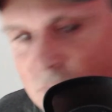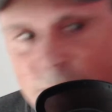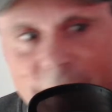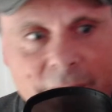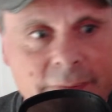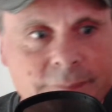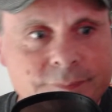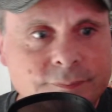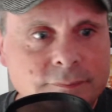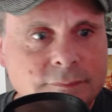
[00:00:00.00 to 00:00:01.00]
about it.
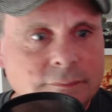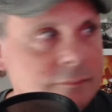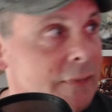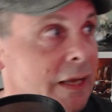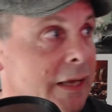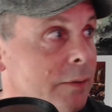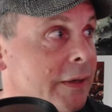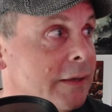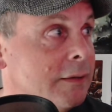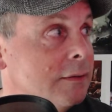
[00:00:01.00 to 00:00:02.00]

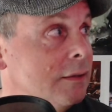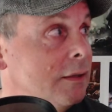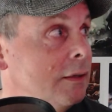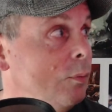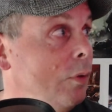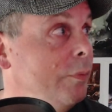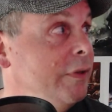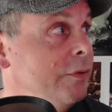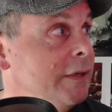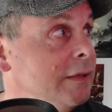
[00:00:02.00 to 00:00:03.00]
Anyway, what are we
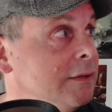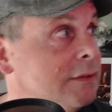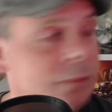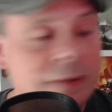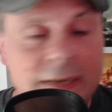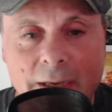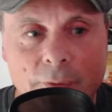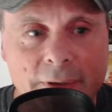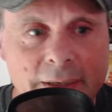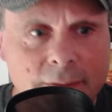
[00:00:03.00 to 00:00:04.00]
doing? We're an
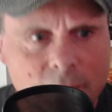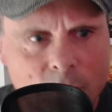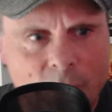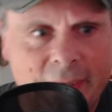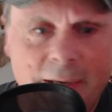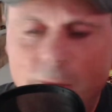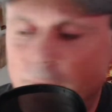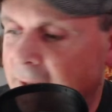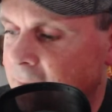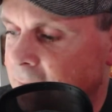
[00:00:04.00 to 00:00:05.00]
hour in.
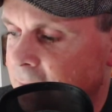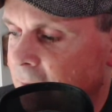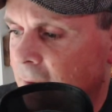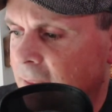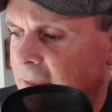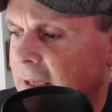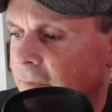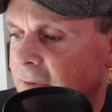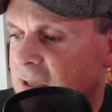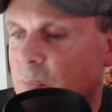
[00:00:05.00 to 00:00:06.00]
I think
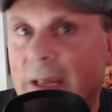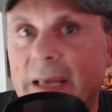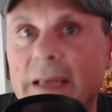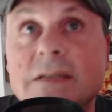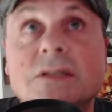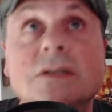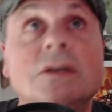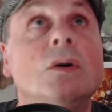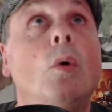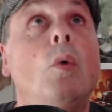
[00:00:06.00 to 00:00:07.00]
I've explained
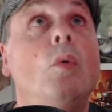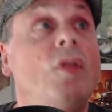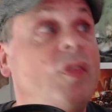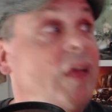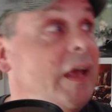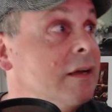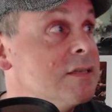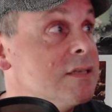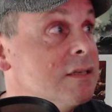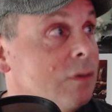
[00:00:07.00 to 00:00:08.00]
all the
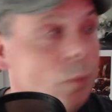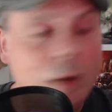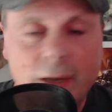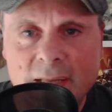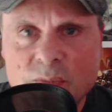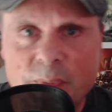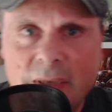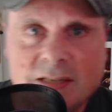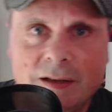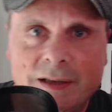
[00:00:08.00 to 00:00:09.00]
things why there's been
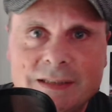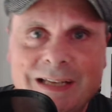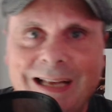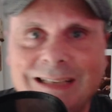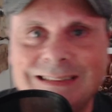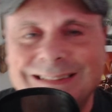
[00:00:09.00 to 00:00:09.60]
a slight change.